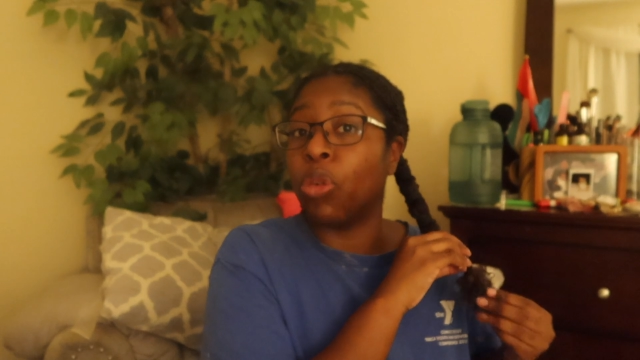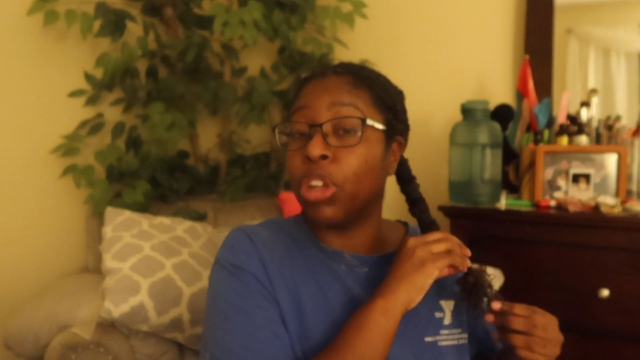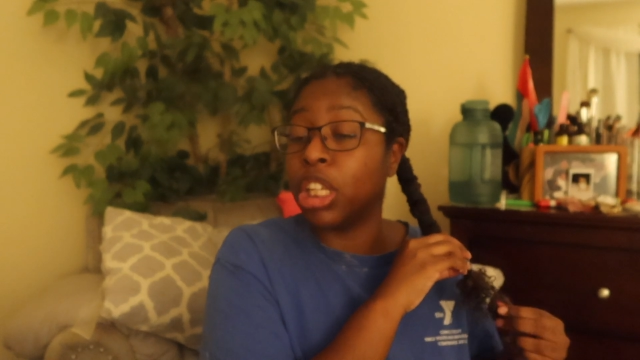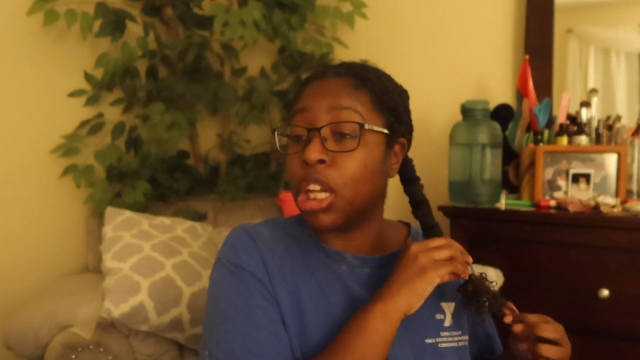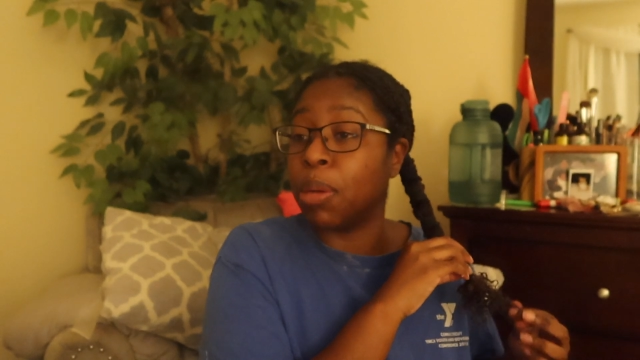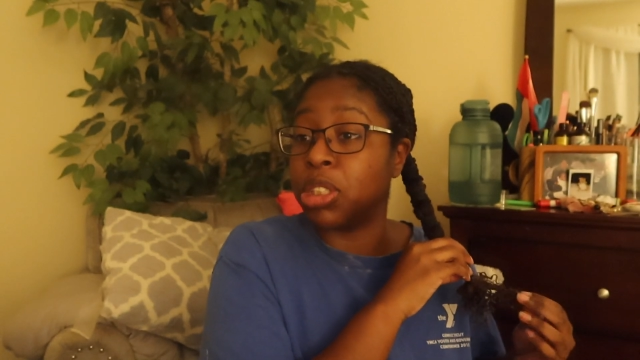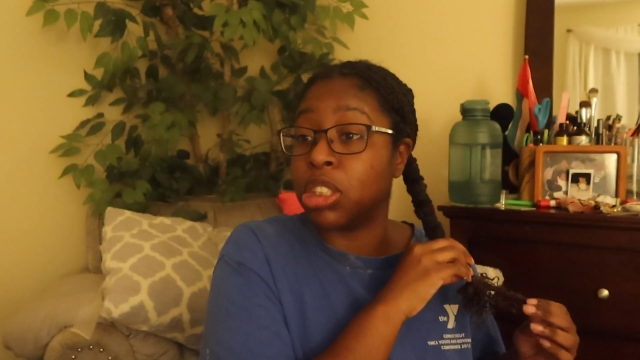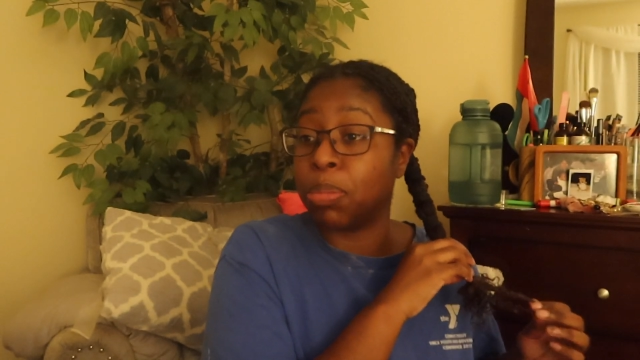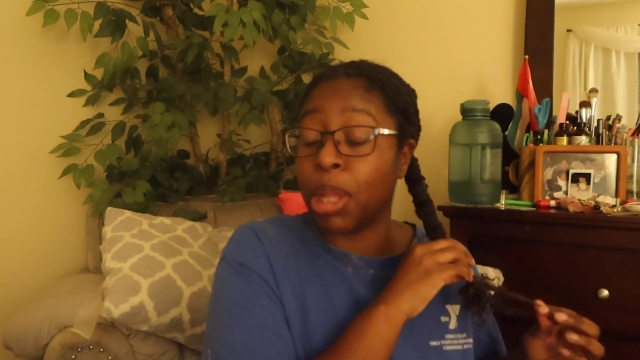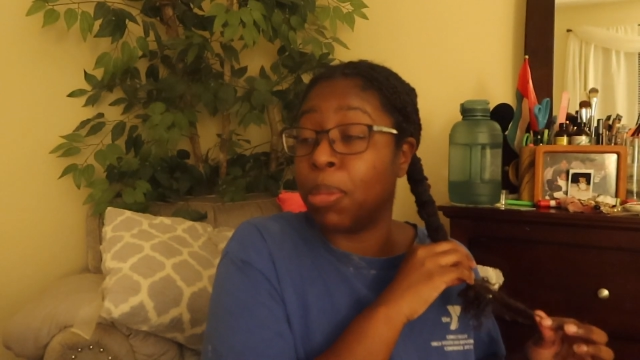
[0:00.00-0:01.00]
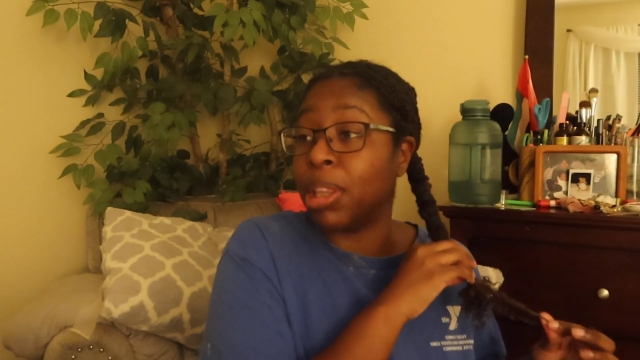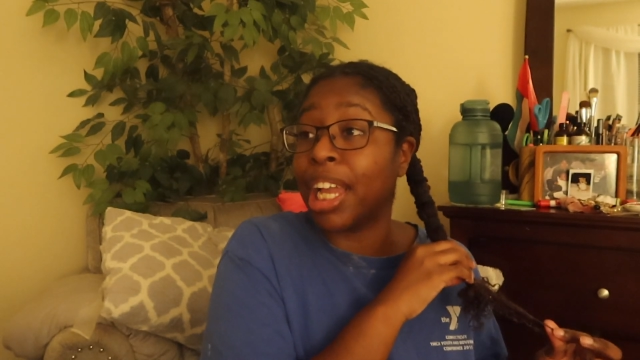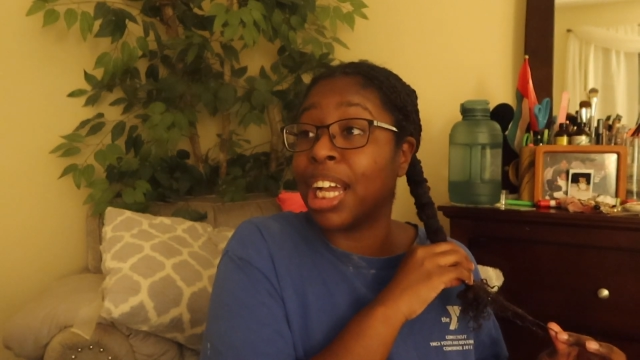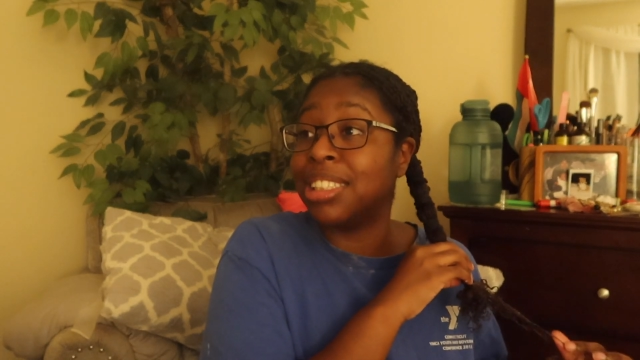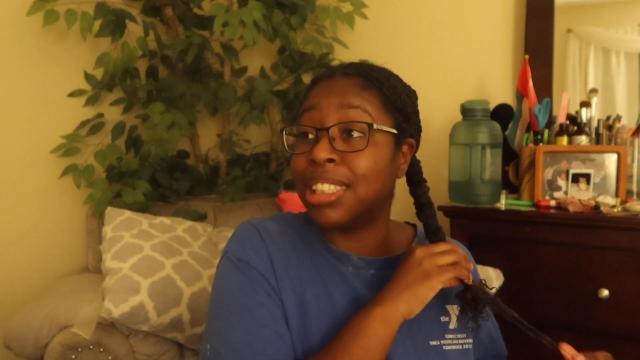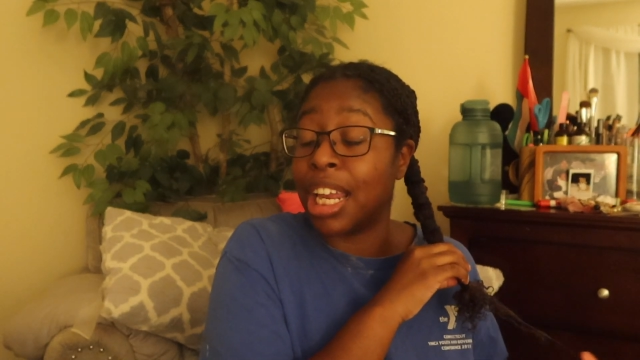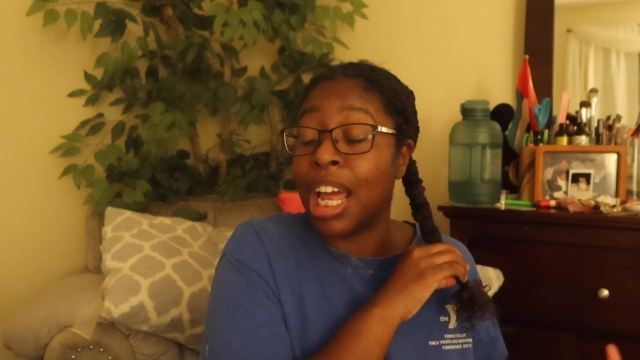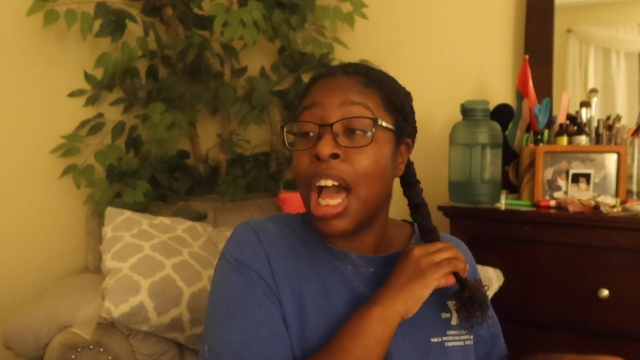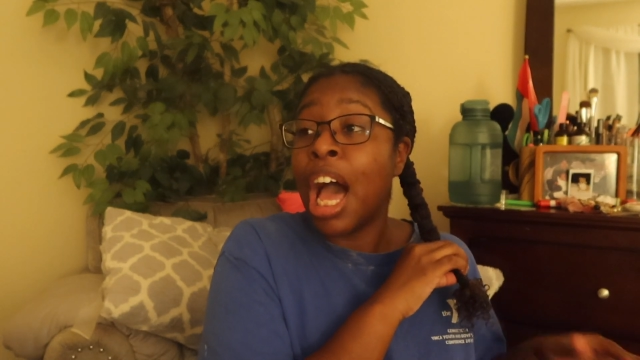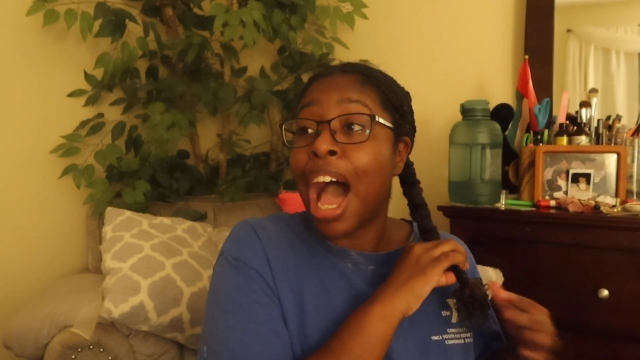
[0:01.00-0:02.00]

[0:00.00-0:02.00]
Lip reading: really comes into play. But like I said,